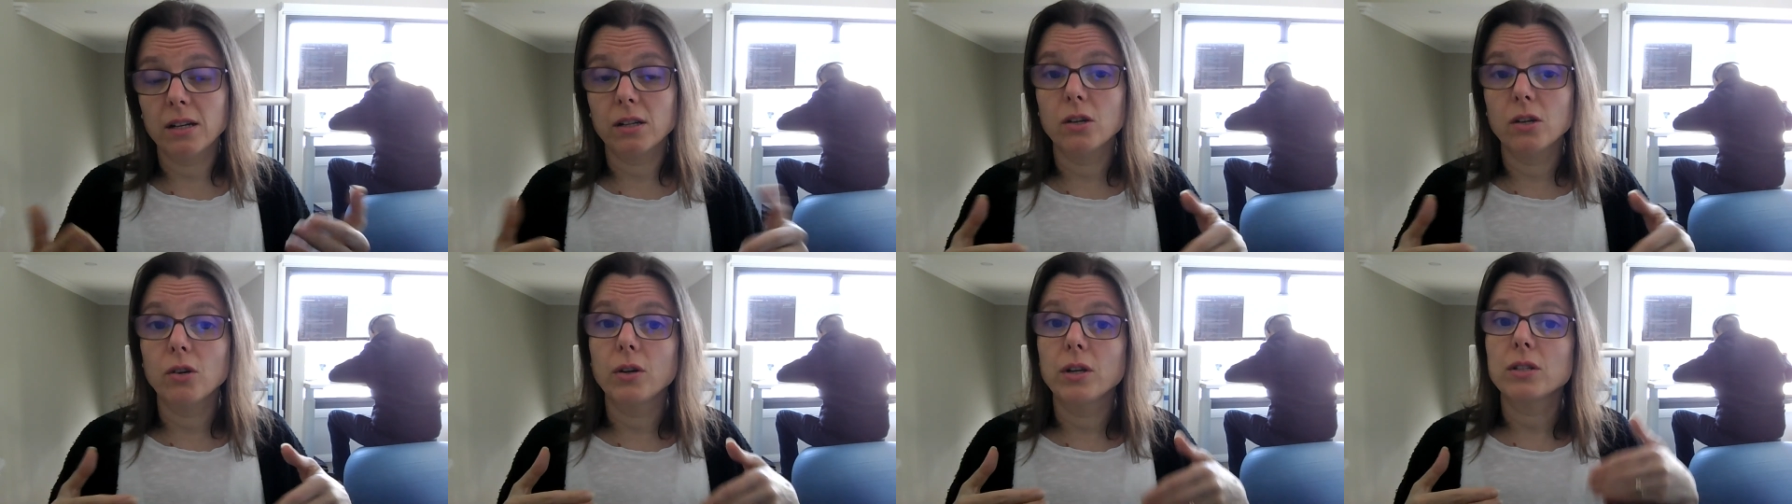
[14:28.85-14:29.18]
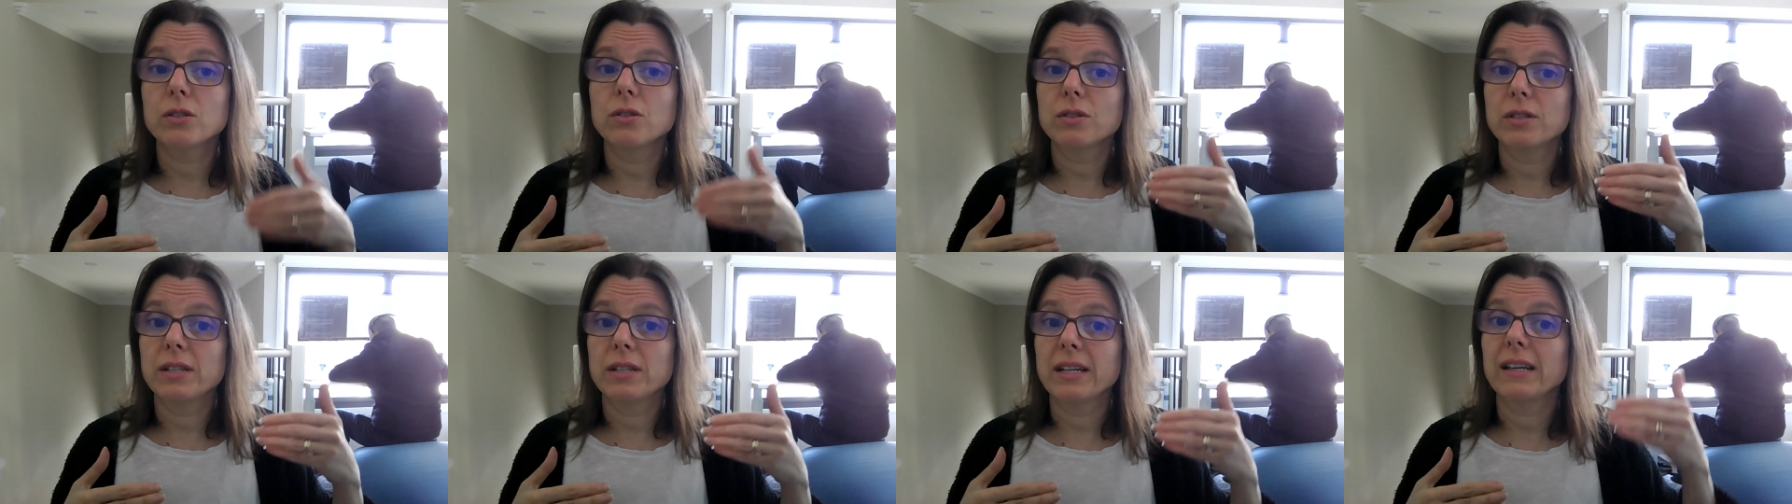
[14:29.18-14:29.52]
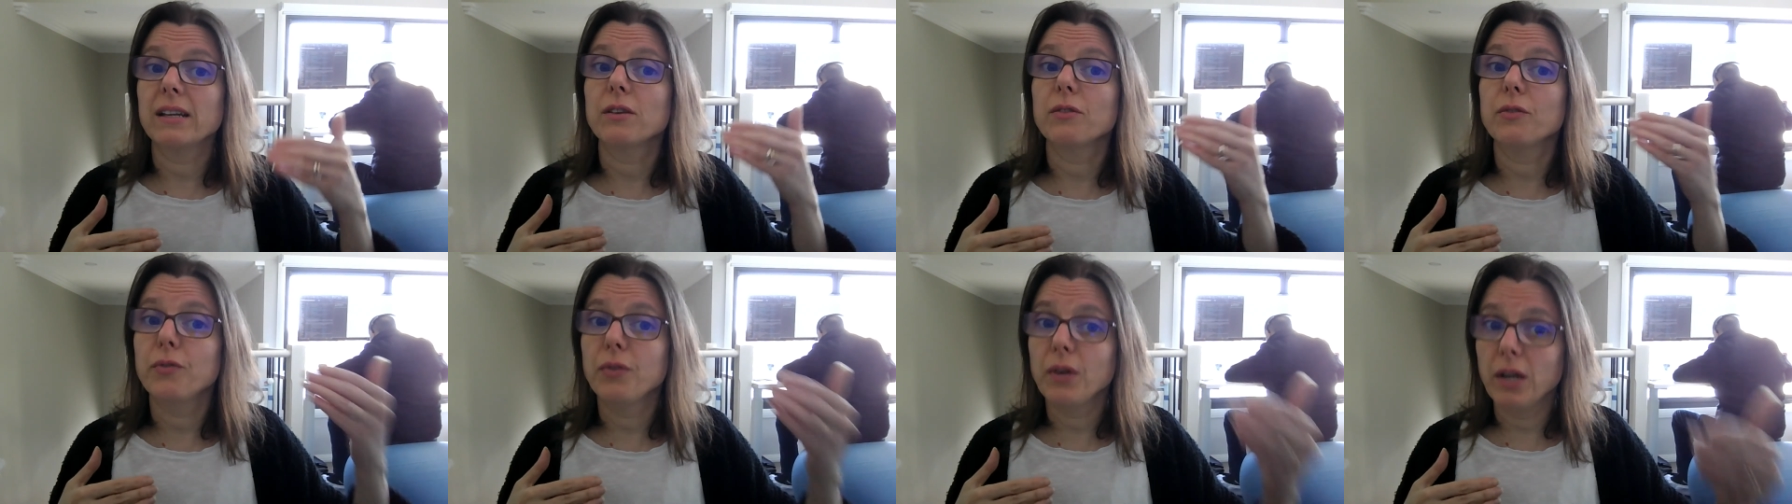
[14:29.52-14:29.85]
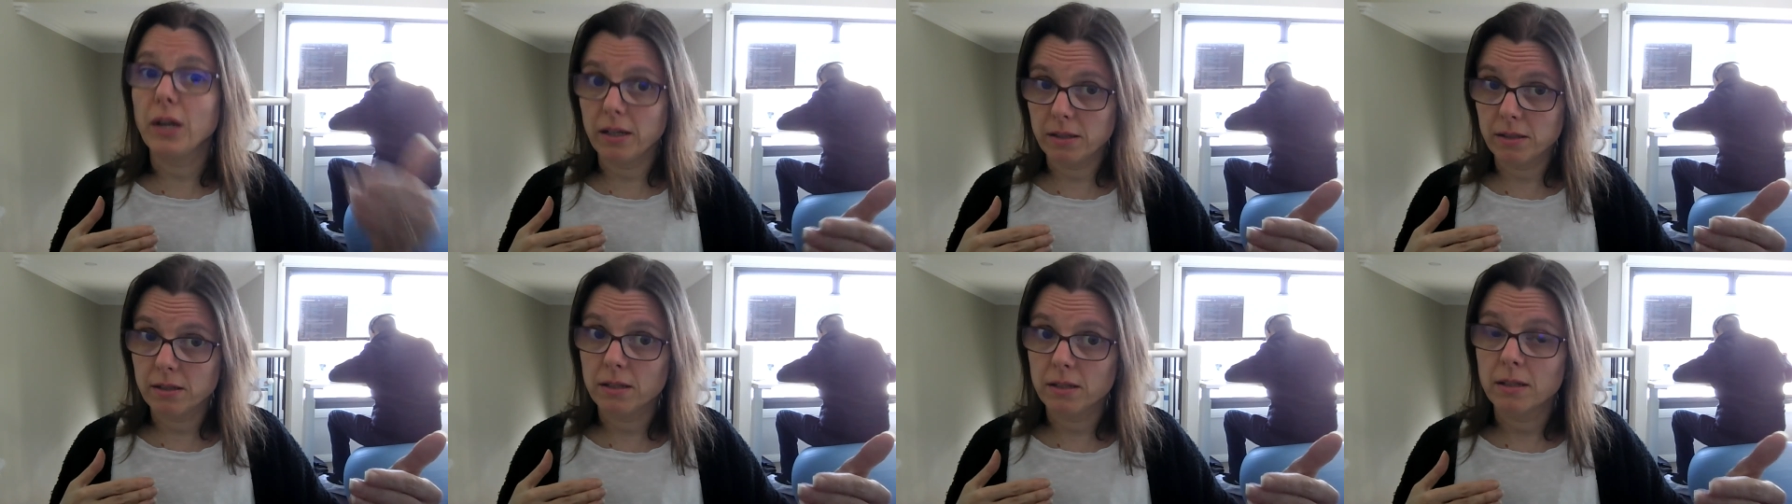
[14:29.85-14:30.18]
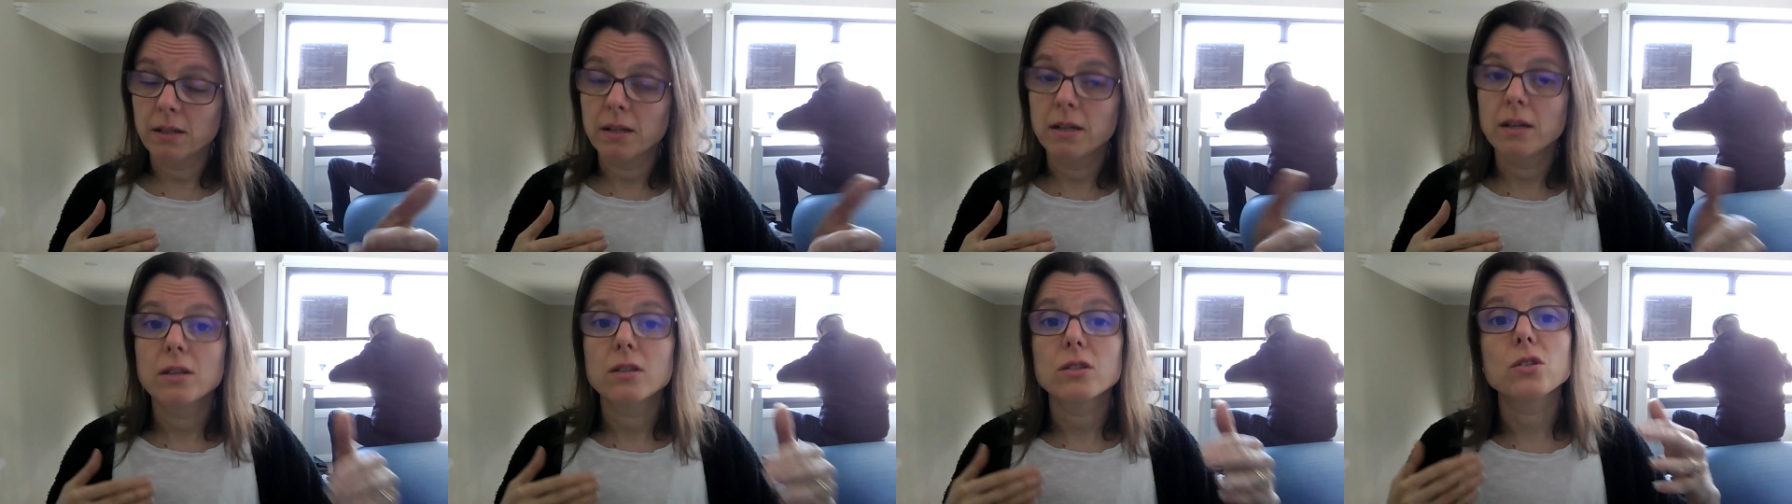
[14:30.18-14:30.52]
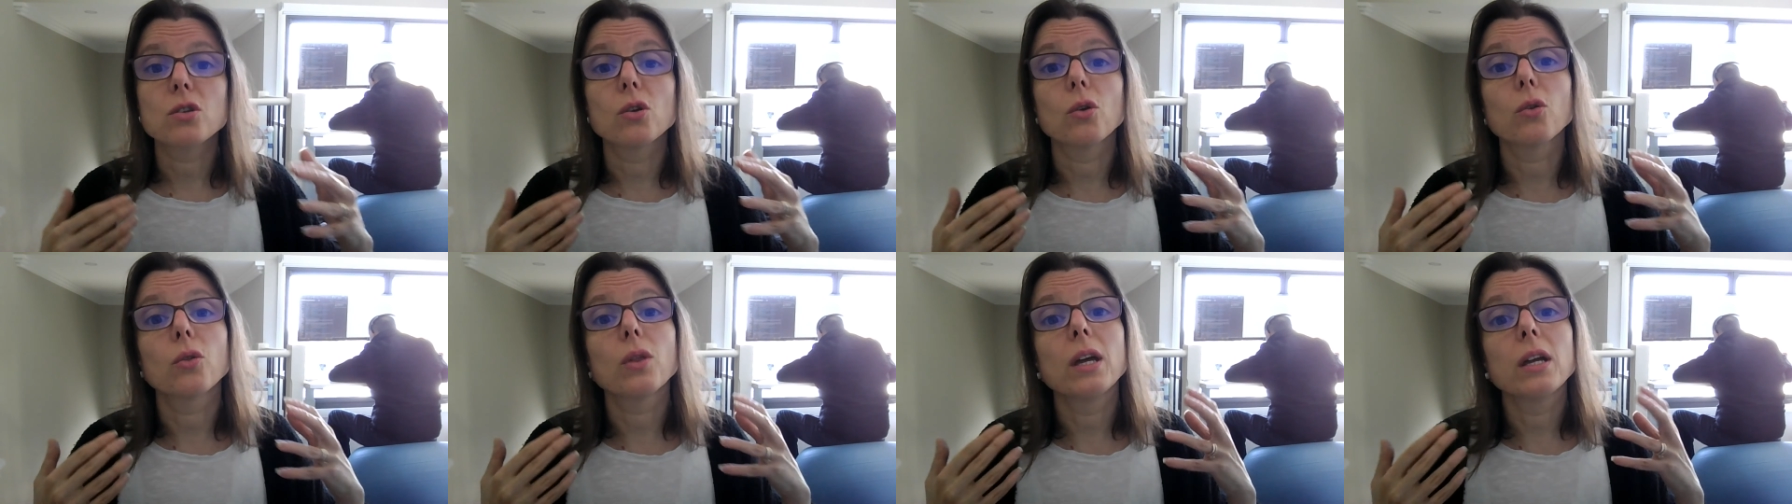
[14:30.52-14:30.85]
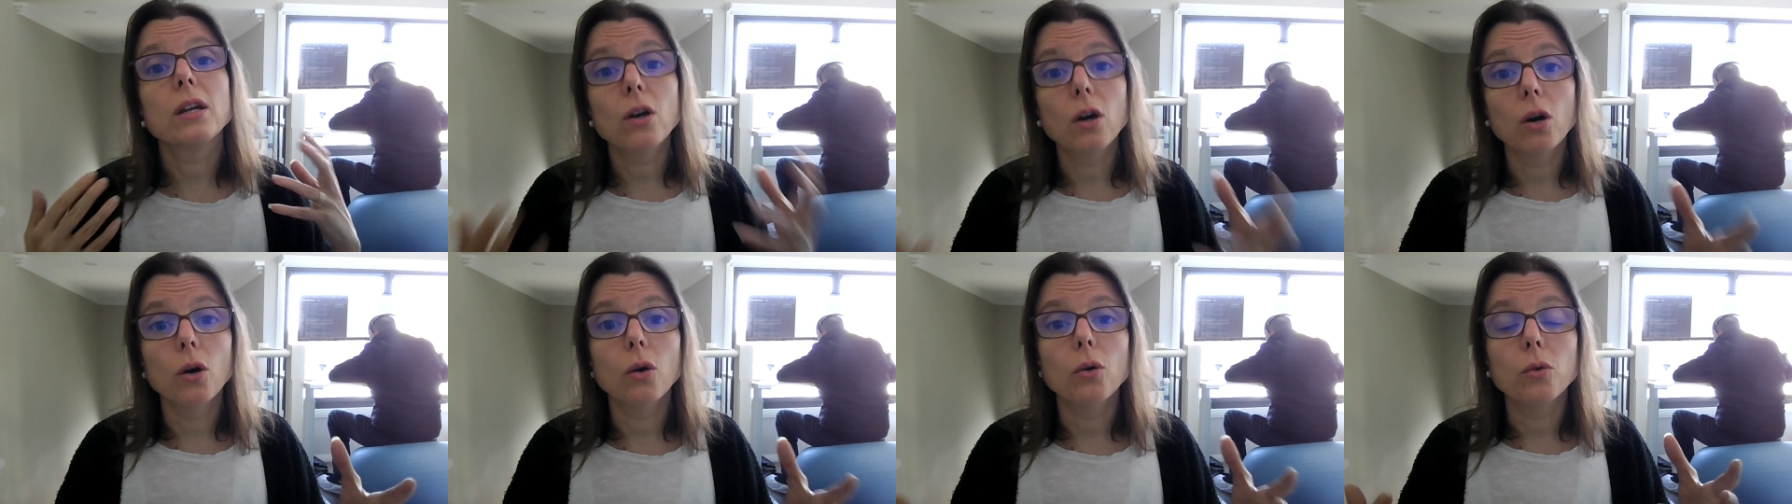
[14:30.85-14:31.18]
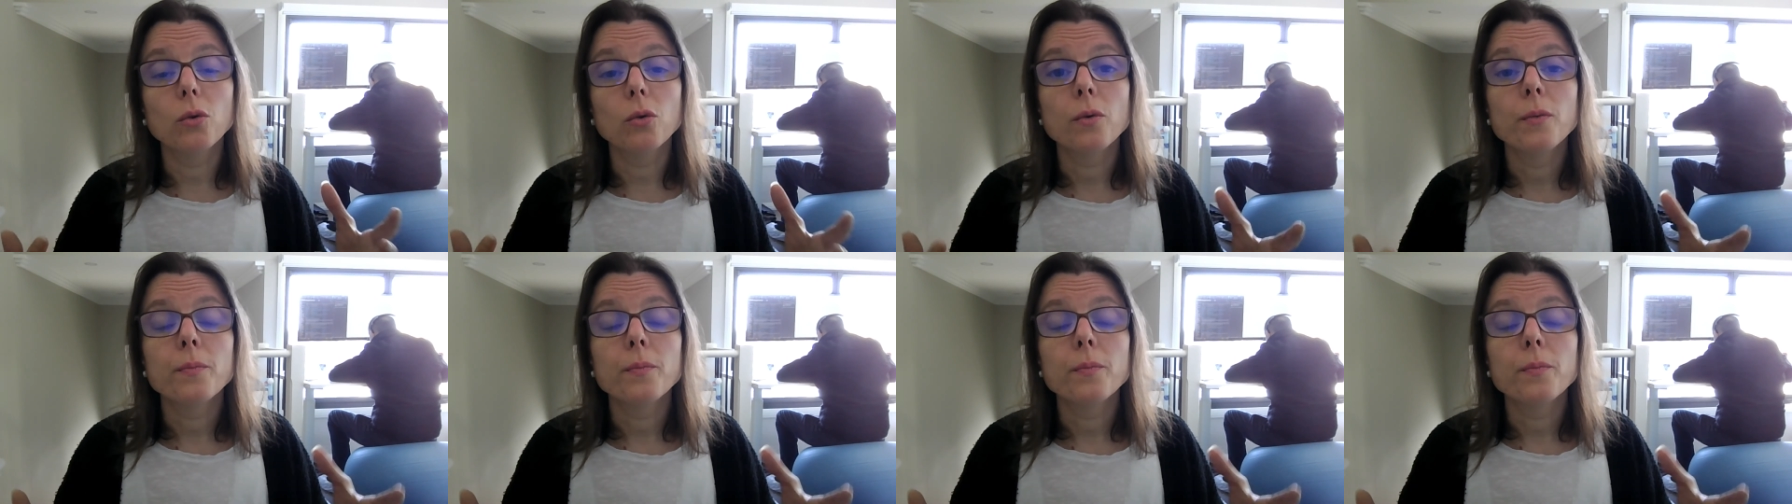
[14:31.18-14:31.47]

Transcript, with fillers: going to take effect, so they know,